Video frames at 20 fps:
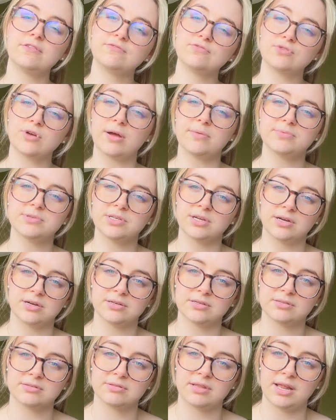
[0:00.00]
Drops
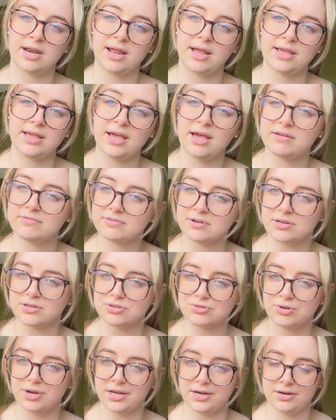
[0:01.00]
yarn that I have not
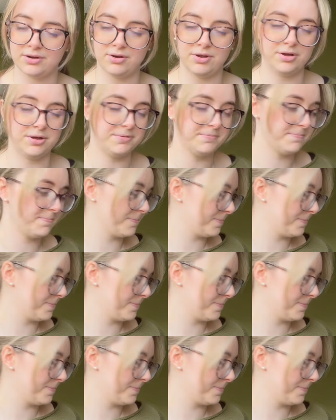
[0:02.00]
tried at all.